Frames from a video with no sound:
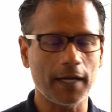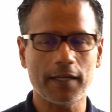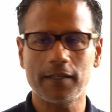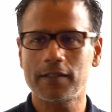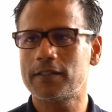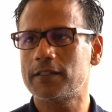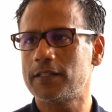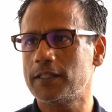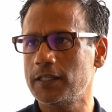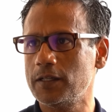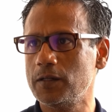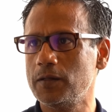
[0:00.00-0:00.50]
I
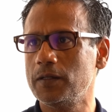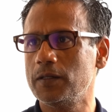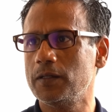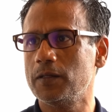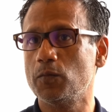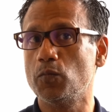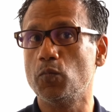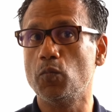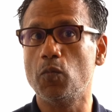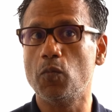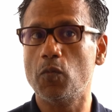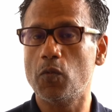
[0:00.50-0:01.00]

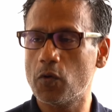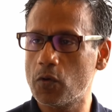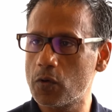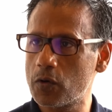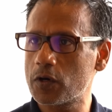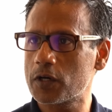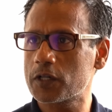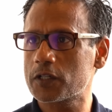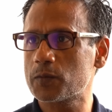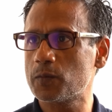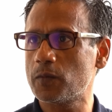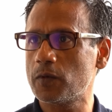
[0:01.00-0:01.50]
see
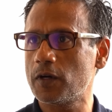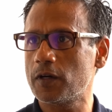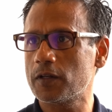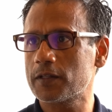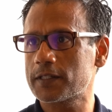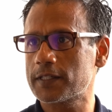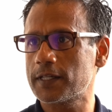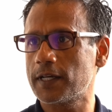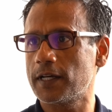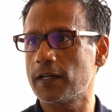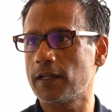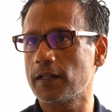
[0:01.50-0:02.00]
more
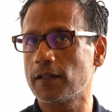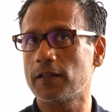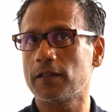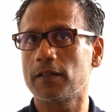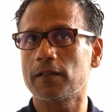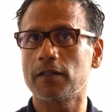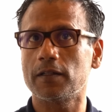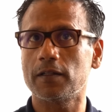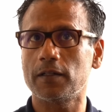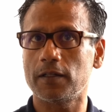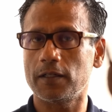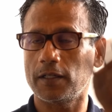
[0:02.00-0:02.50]
small cell